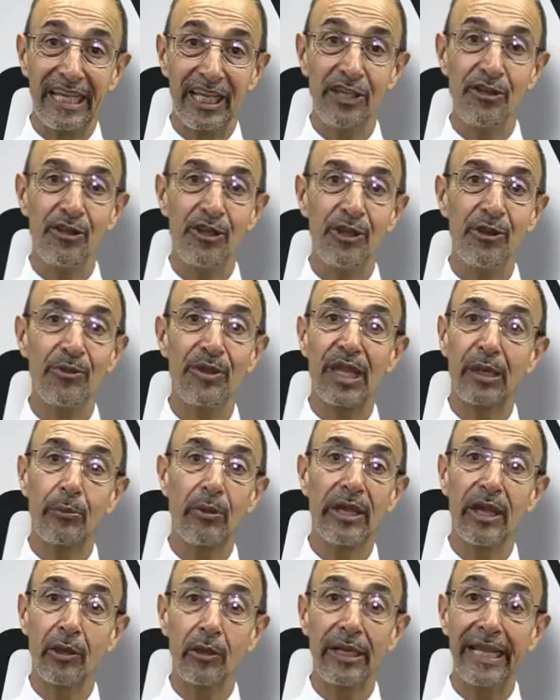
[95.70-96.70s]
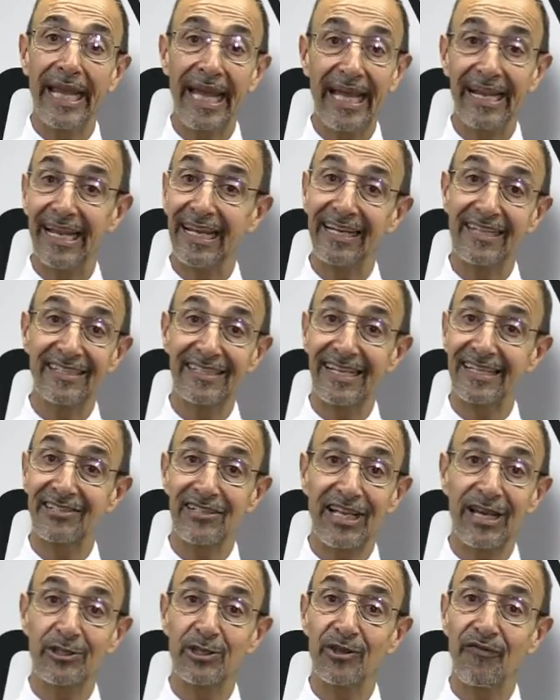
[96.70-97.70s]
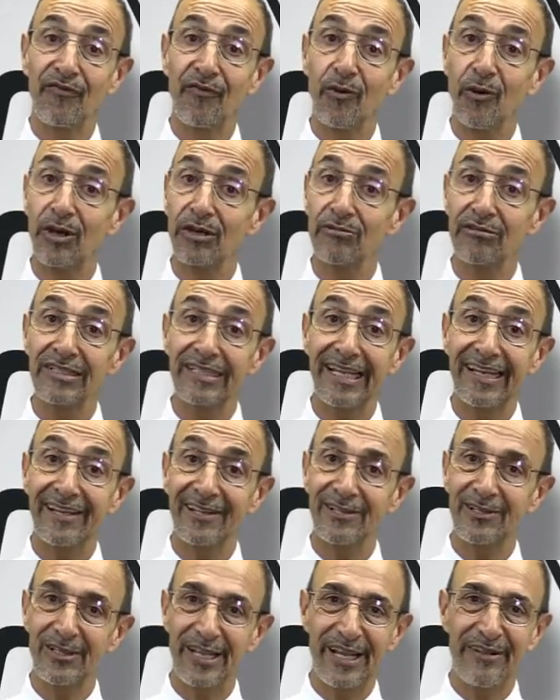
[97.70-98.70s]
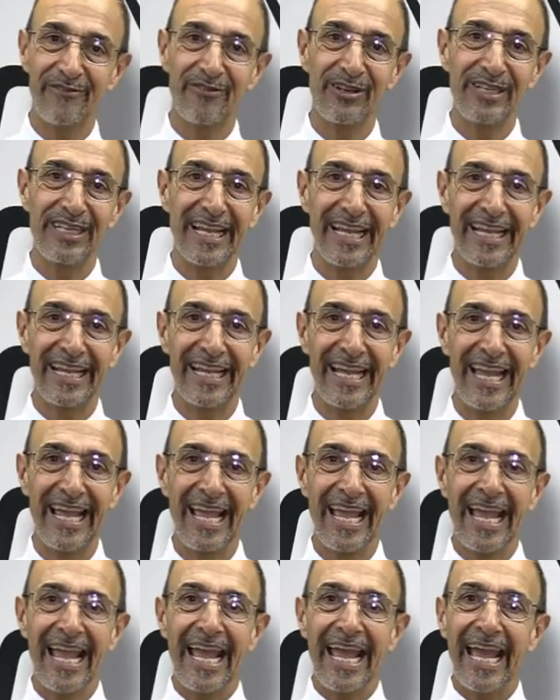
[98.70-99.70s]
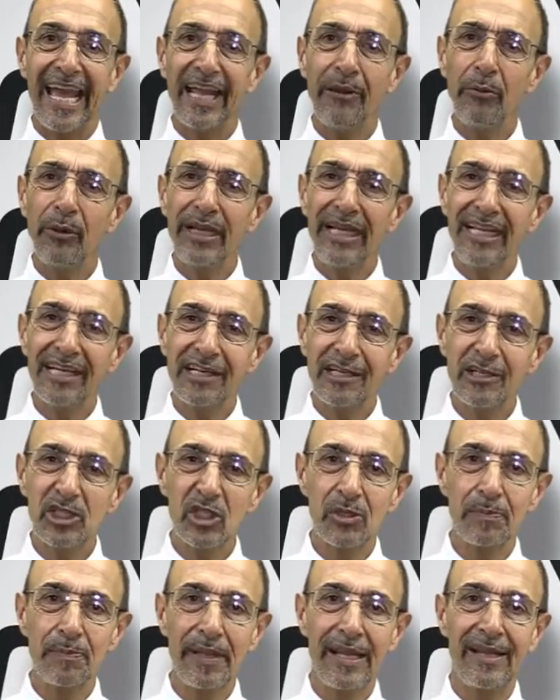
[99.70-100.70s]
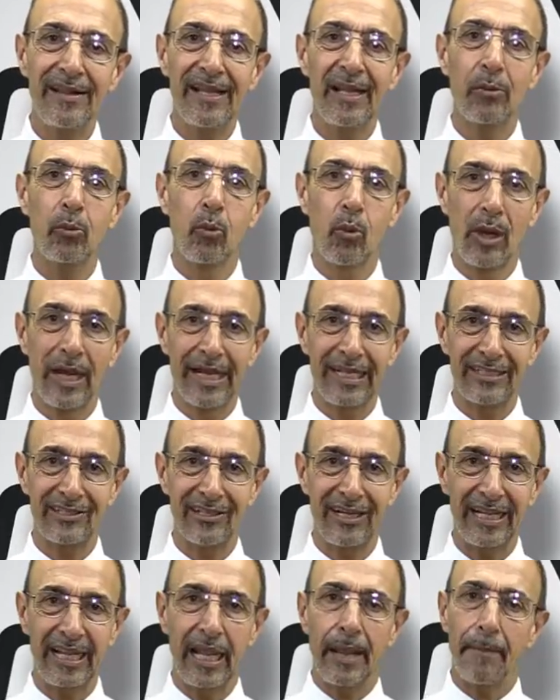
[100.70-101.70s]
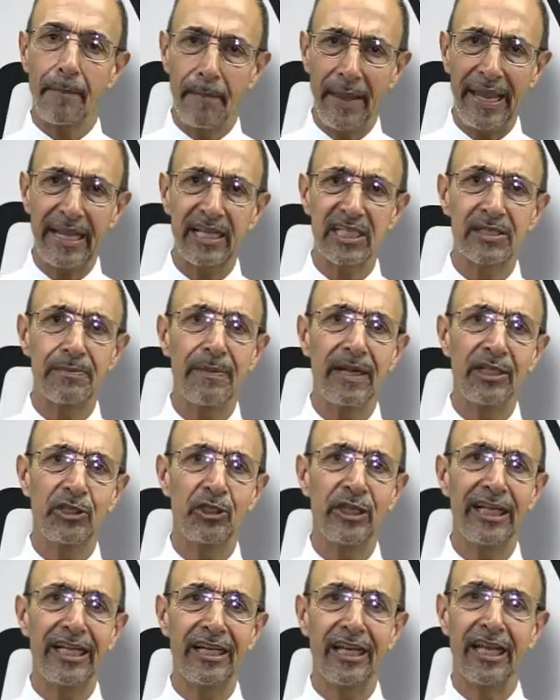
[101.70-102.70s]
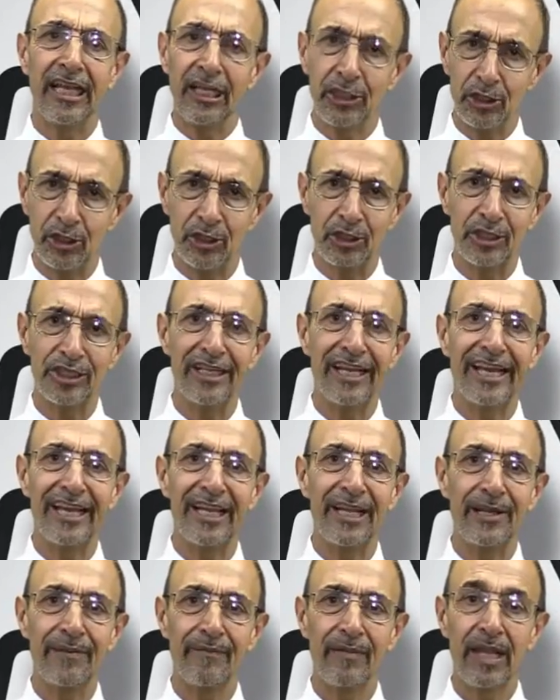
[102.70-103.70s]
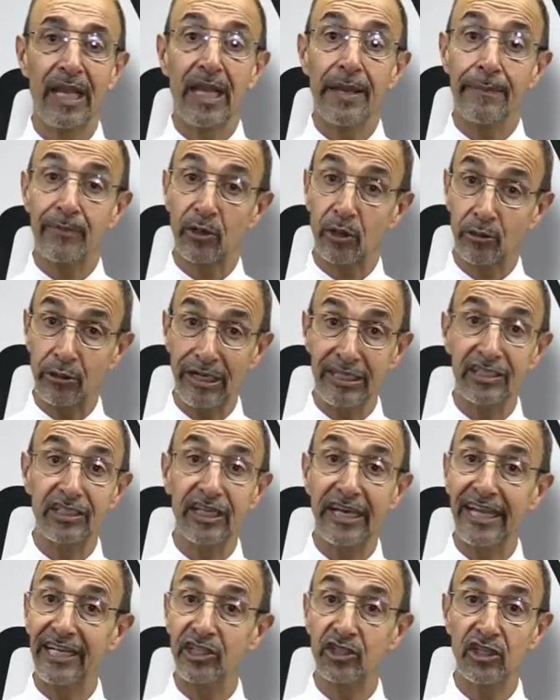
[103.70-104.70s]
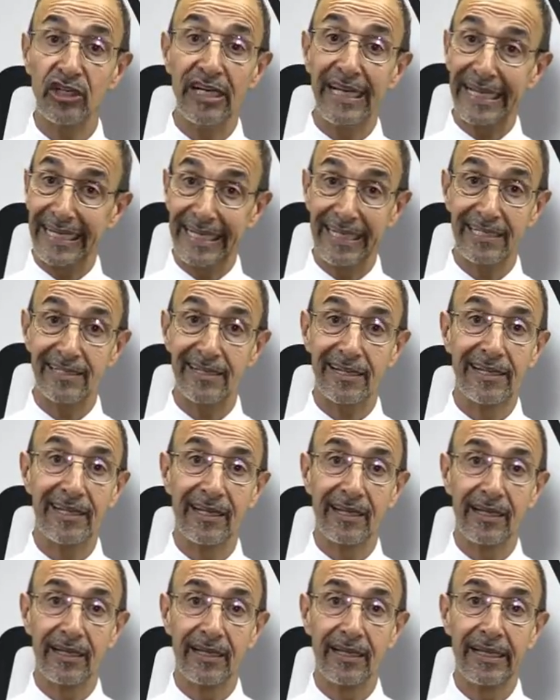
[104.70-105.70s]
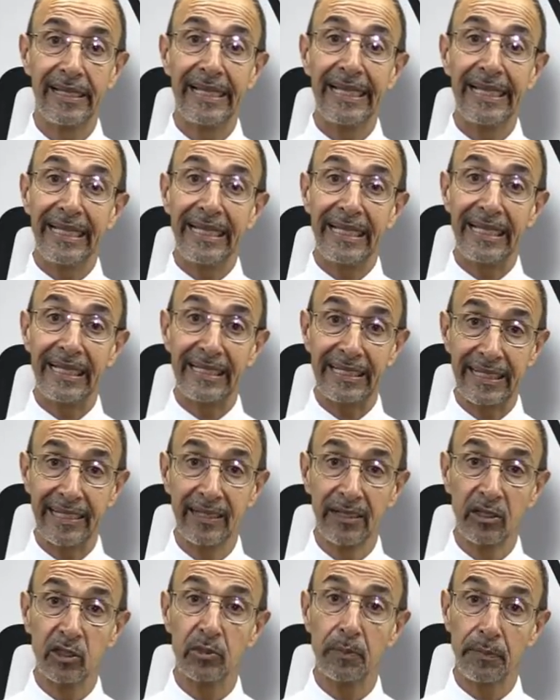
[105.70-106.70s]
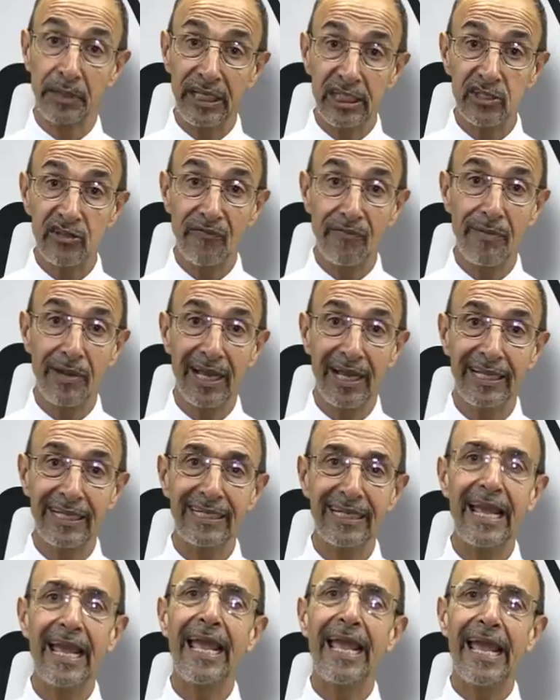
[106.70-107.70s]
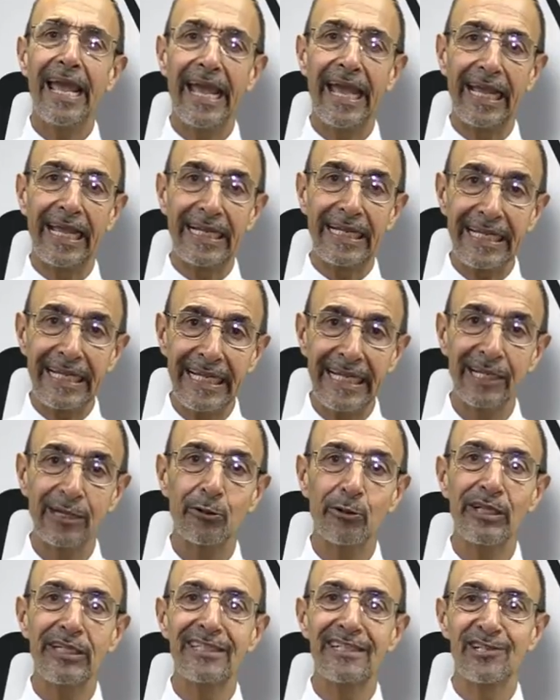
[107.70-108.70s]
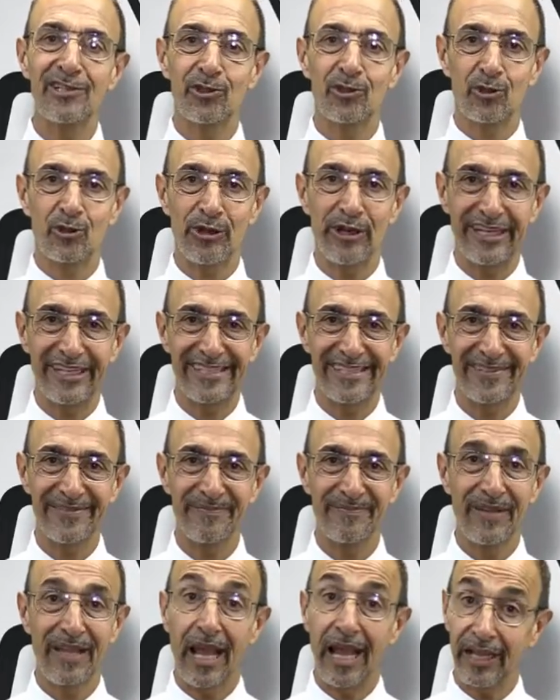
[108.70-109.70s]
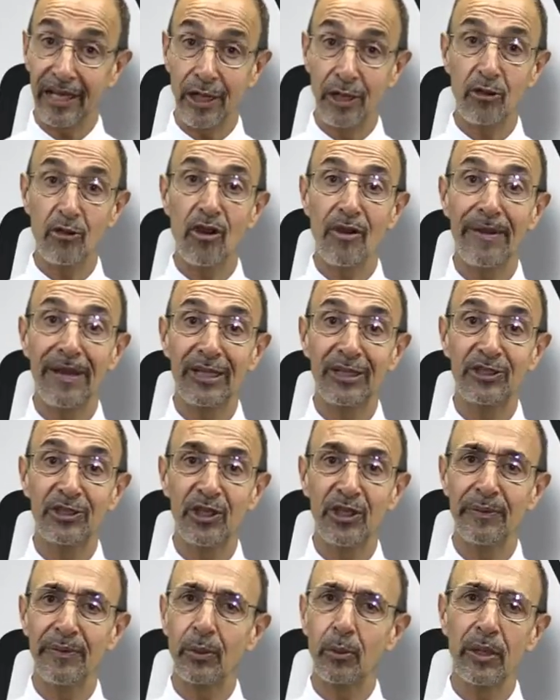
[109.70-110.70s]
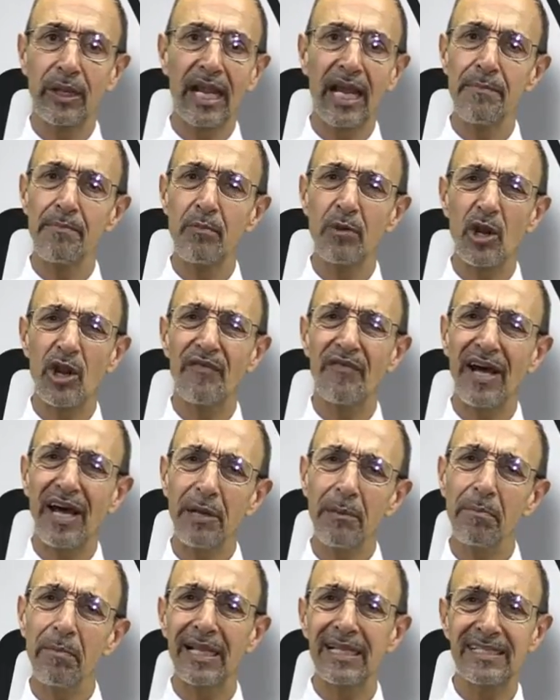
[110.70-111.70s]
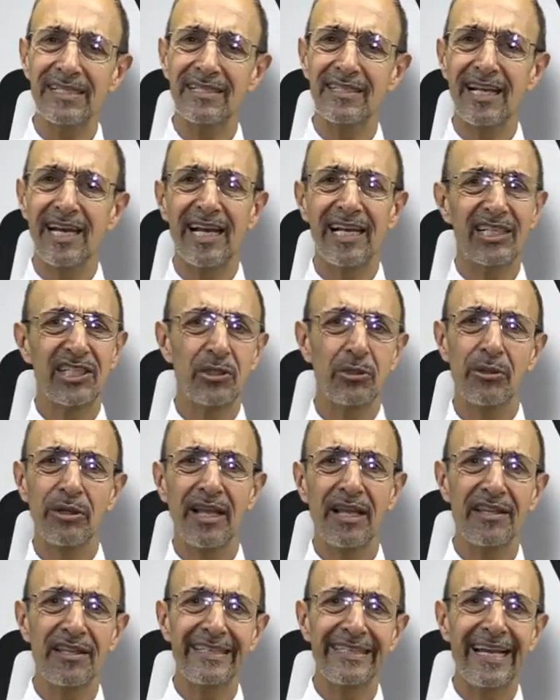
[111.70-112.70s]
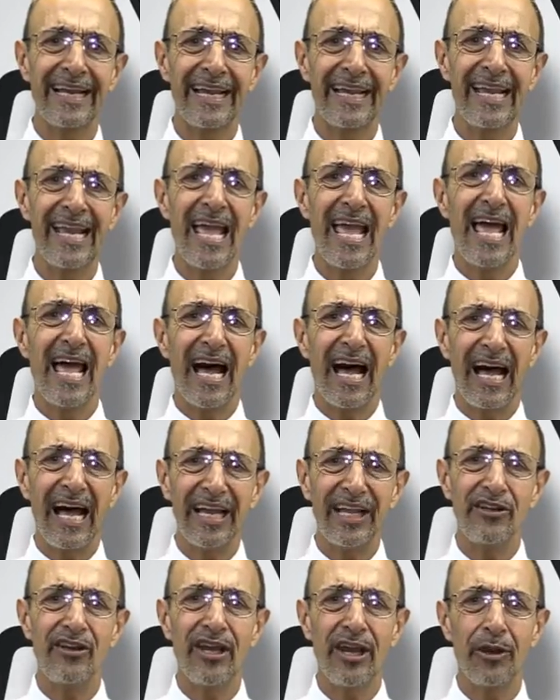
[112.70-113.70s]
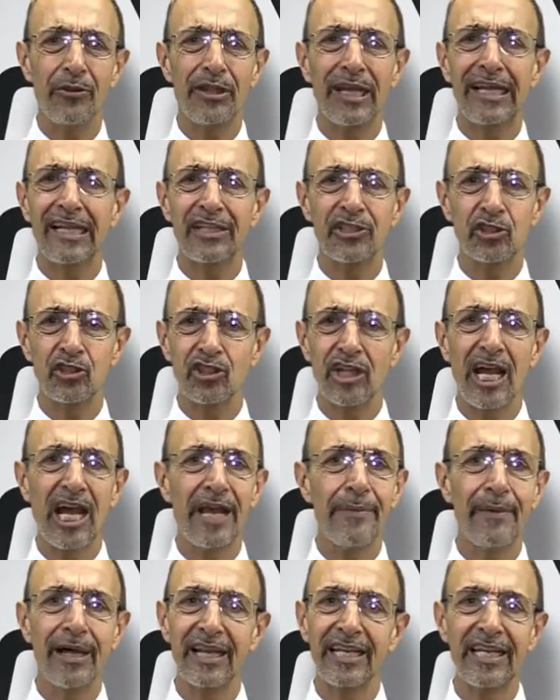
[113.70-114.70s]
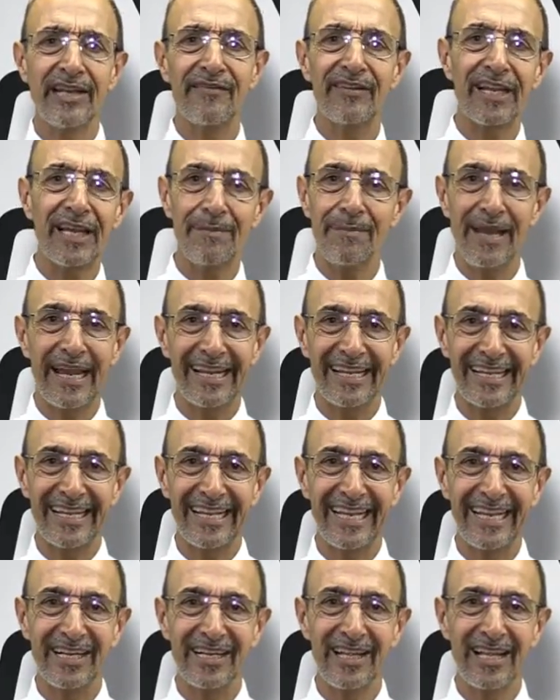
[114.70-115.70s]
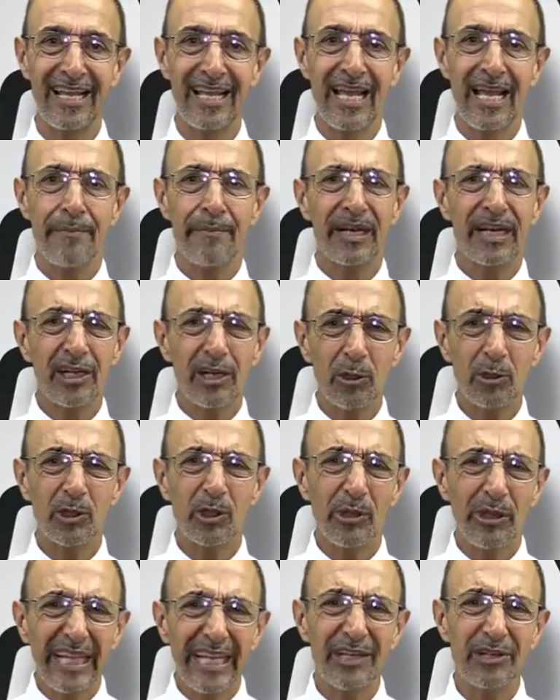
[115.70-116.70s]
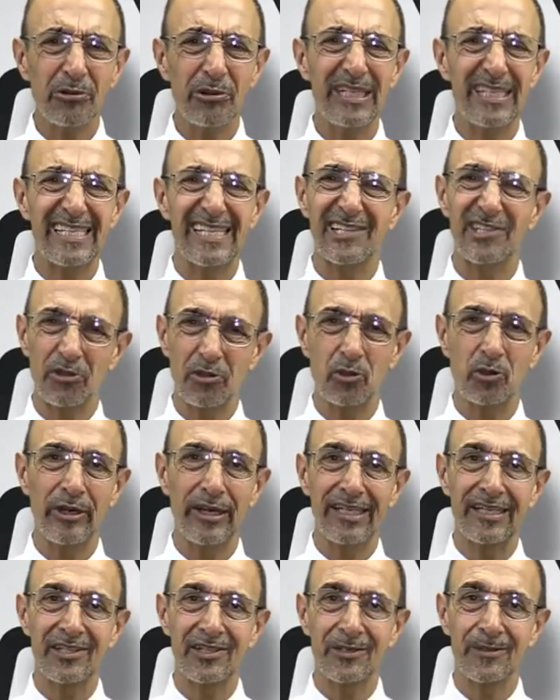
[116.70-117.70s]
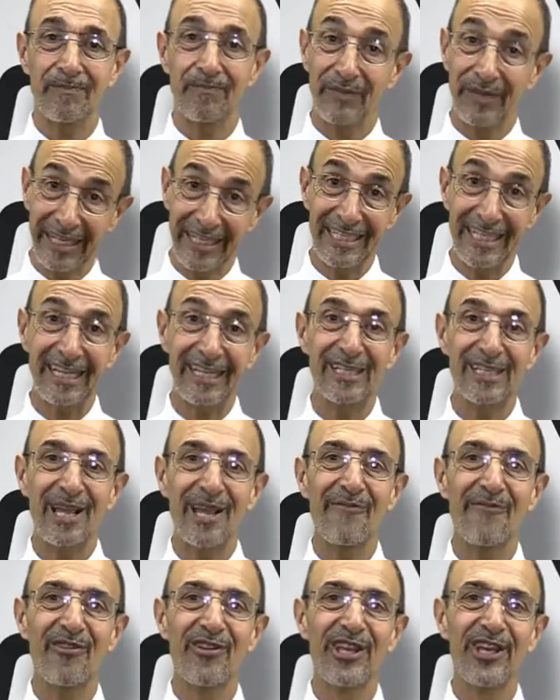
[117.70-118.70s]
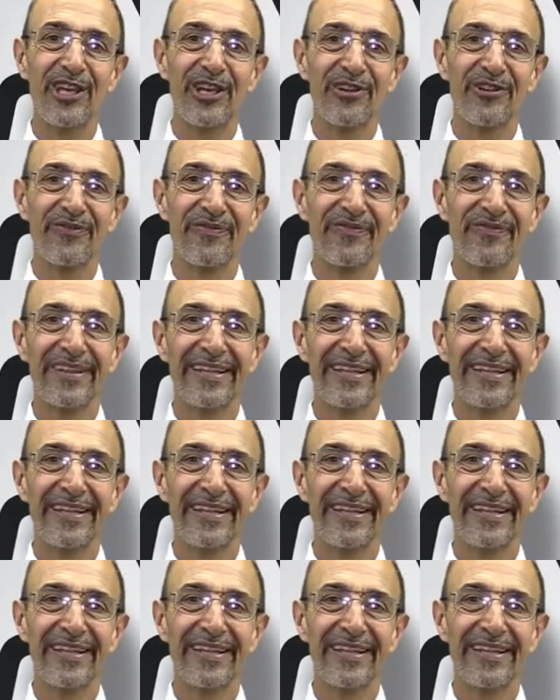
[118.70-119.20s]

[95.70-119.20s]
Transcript: He knew that we only had 86,400 seconds every day. And we needed to spend that wisely, pack as much in to today. Procrastination is a killer. It kills peace of mind and increases stress. I don't know about you, but when I put off unpleasant tasks to another day, I know that it's time I'll never get back again. But it also increases stress. Is that the same for you?